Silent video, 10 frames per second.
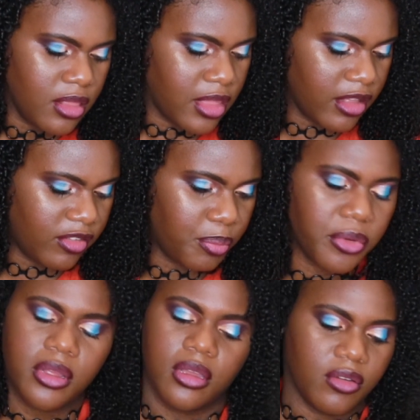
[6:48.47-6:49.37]
That's
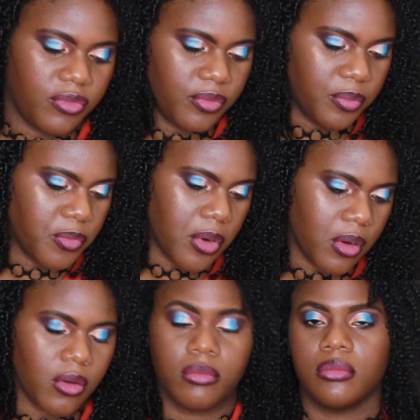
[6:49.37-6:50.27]
pretty good
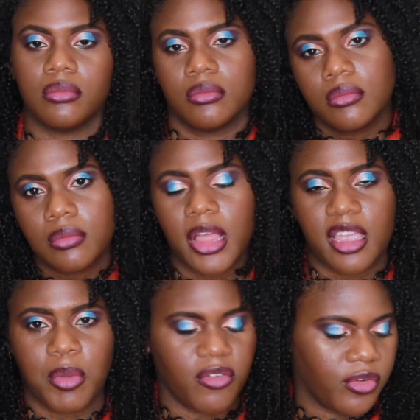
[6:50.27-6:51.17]
for
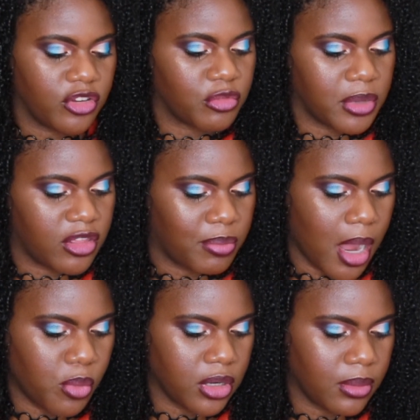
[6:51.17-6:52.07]
like my first month,
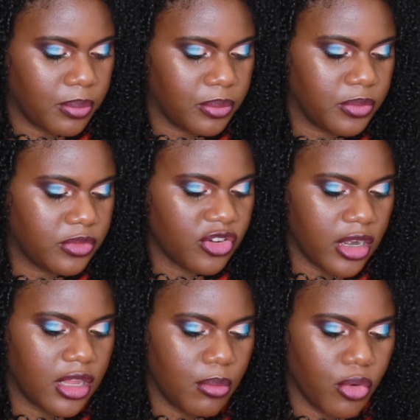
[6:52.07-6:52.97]
but I want to
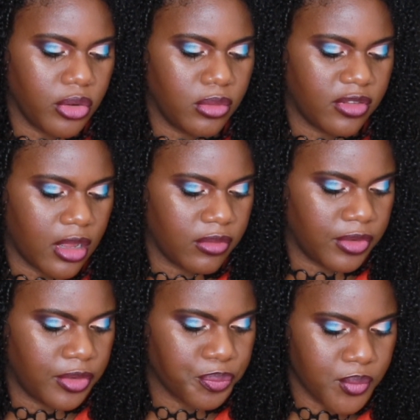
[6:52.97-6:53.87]
try to get more use out of
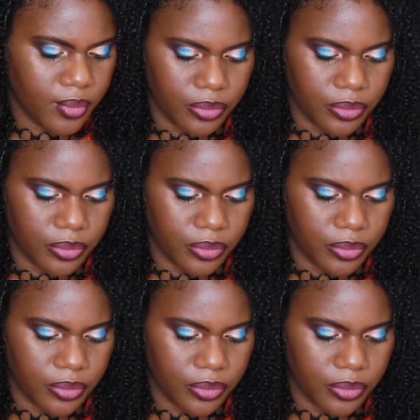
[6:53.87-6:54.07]
it.